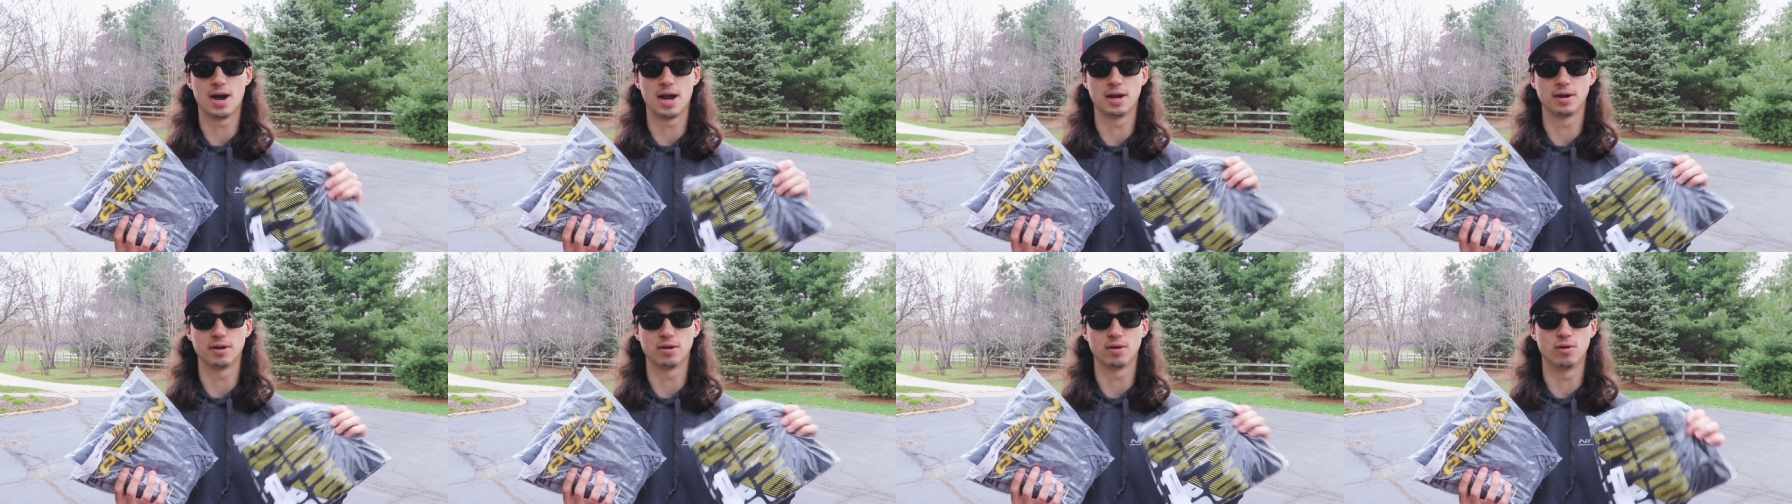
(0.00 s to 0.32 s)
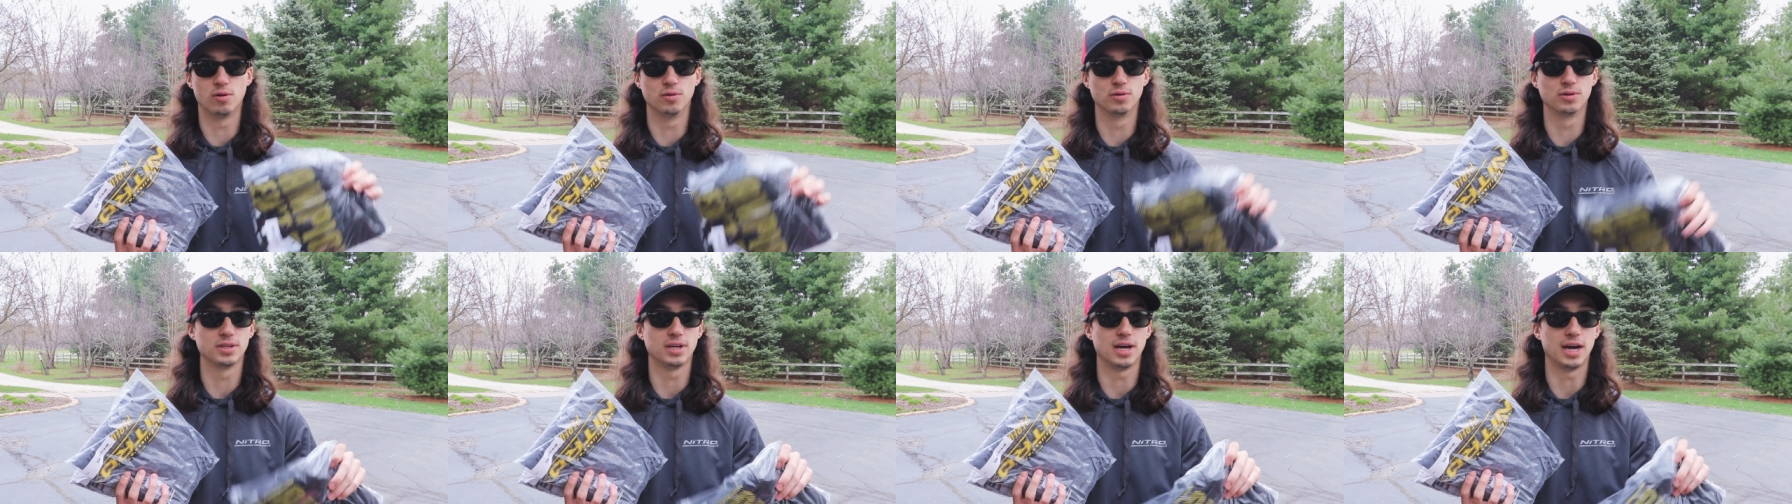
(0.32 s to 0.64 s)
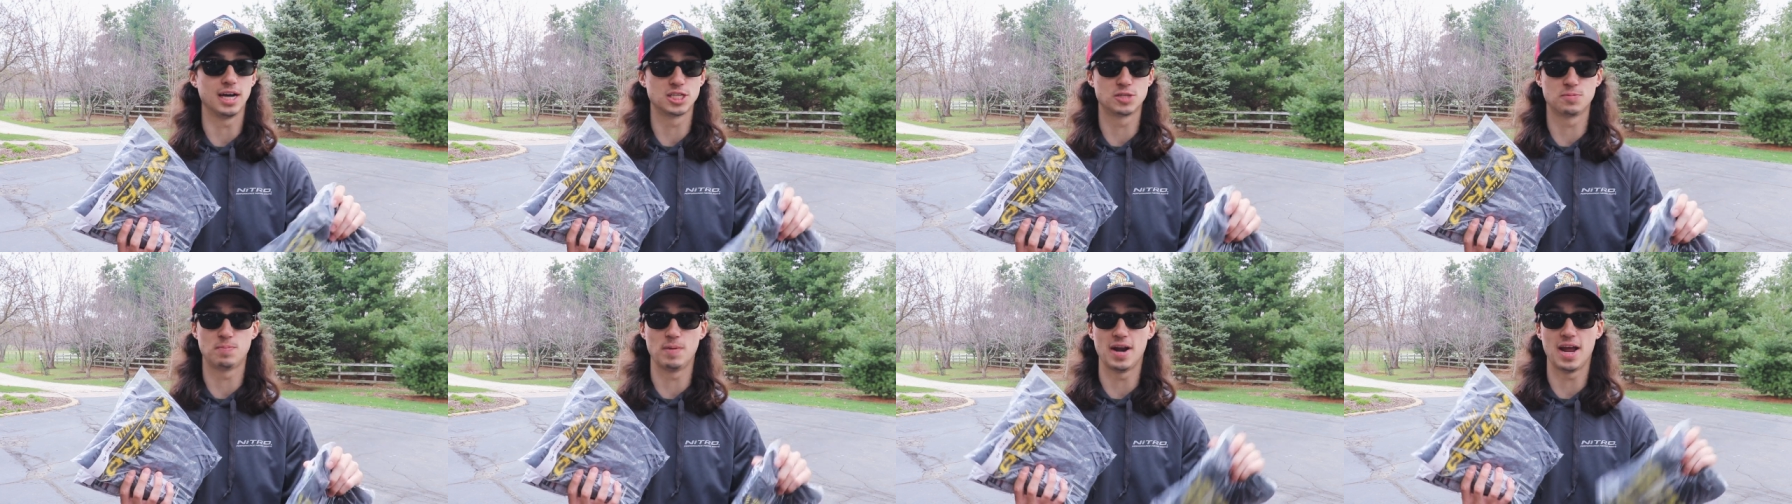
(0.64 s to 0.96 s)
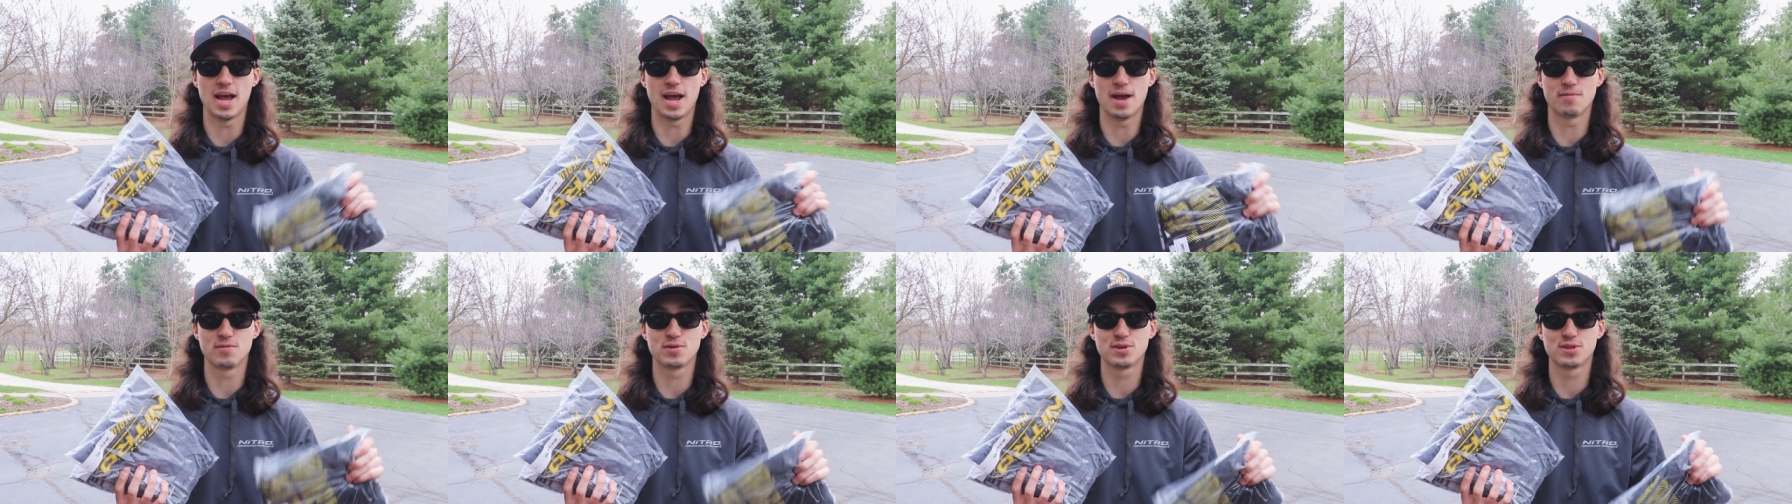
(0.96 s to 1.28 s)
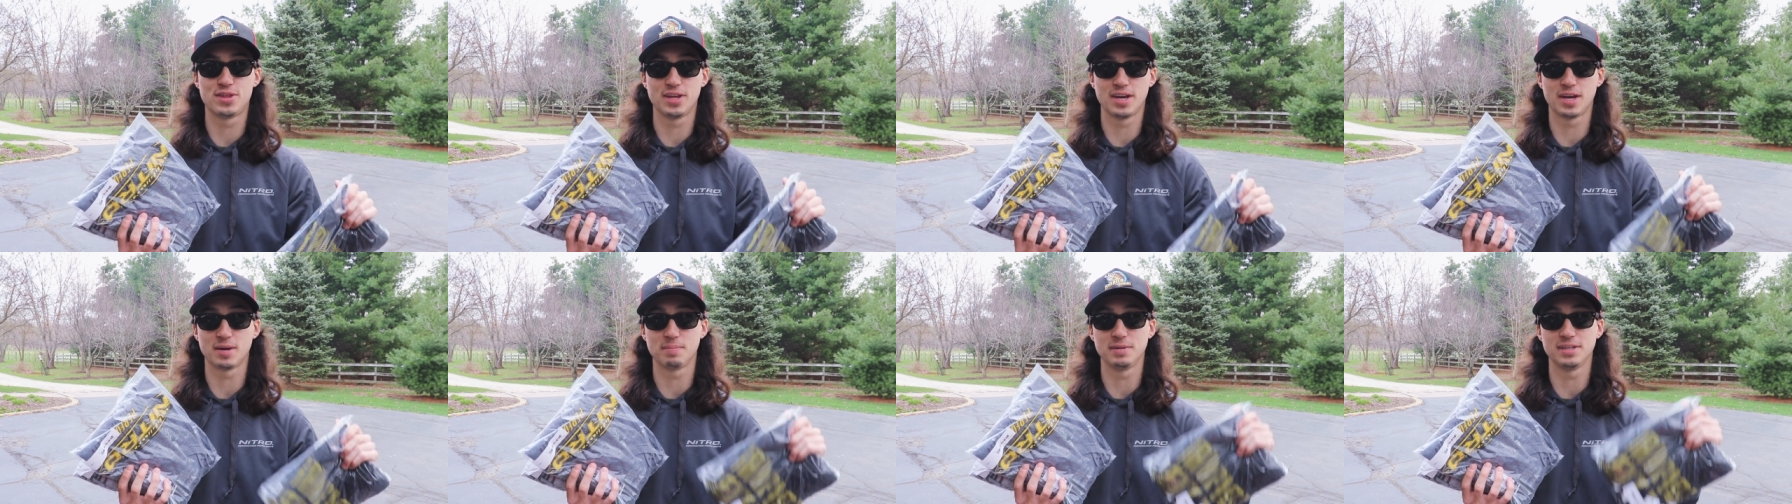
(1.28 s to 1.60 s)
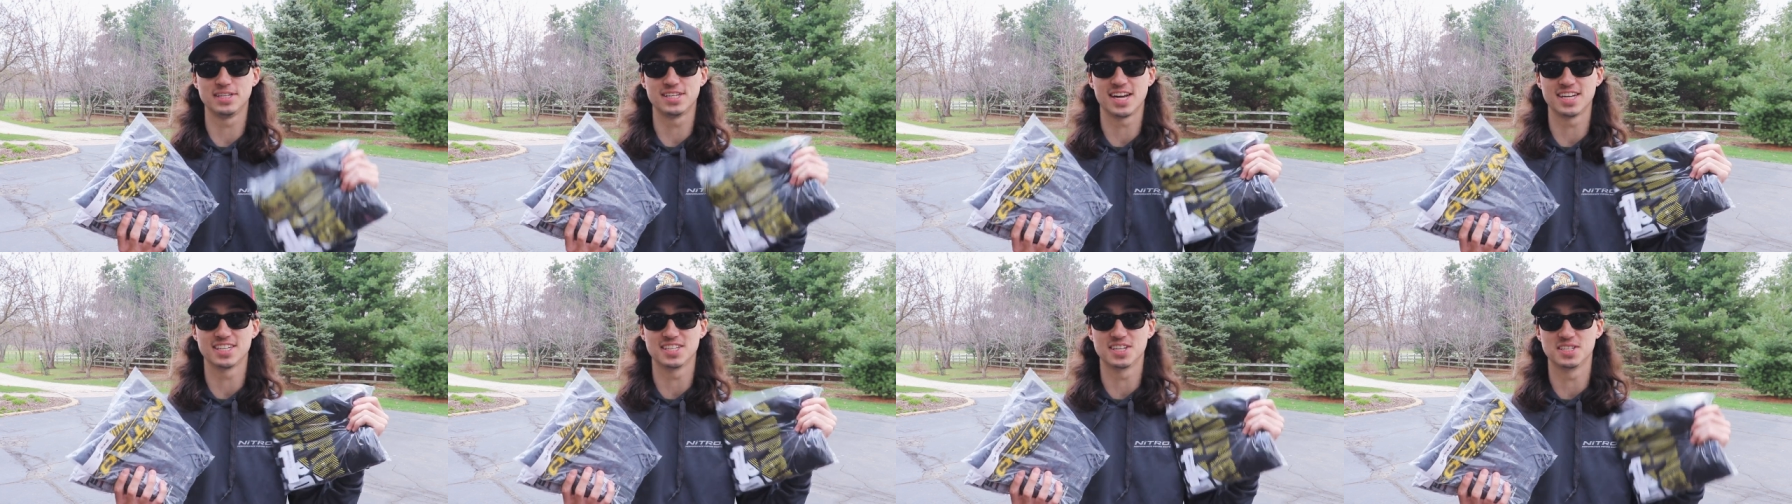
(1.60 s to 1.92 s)
I only I spent everything
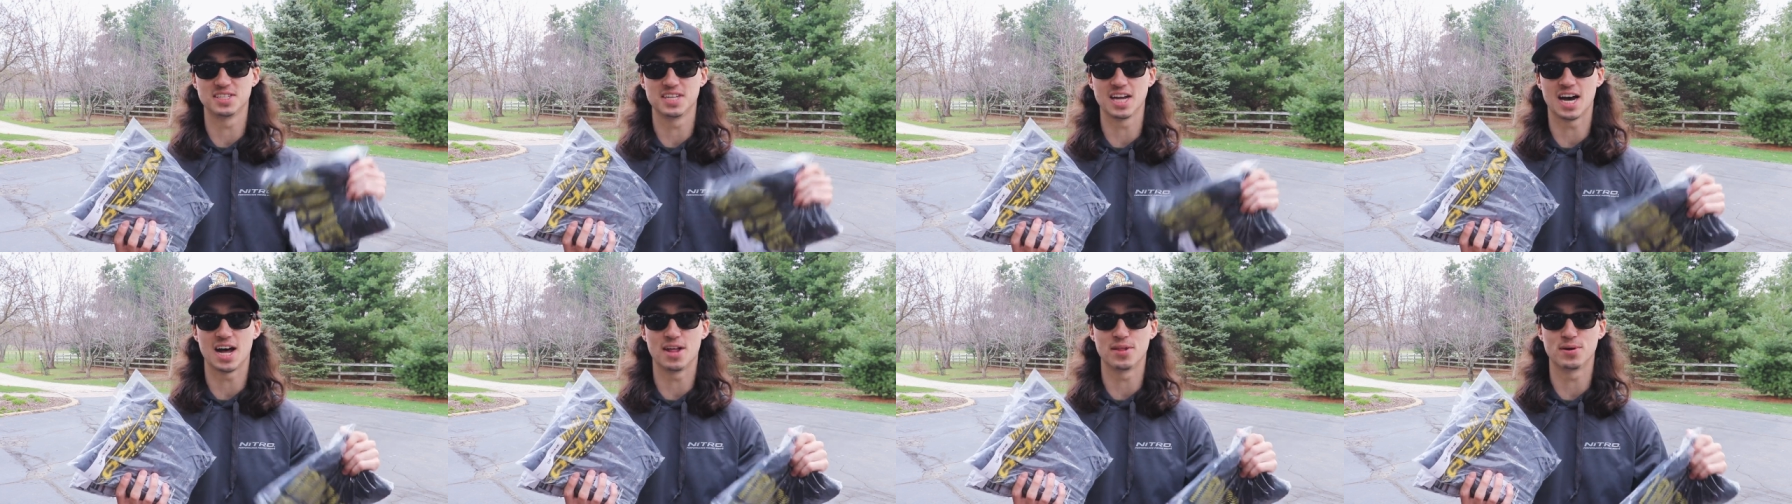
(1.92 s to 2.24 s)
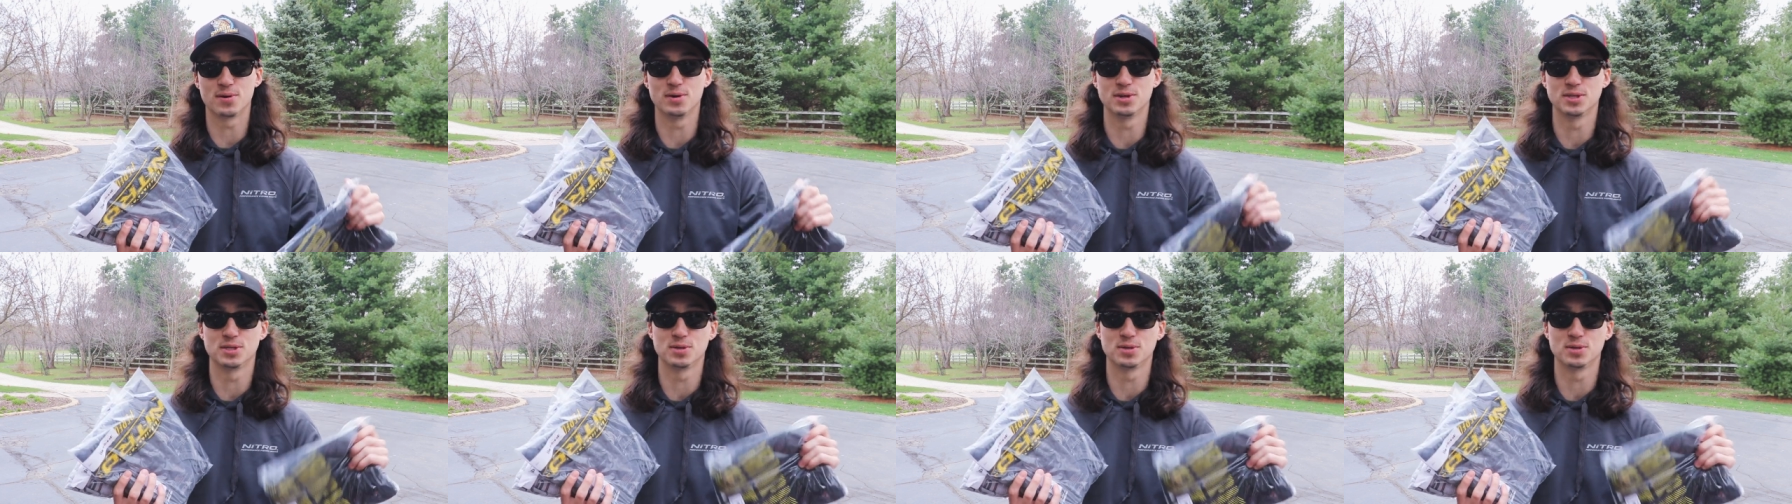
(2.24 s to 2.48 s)
besides a dollar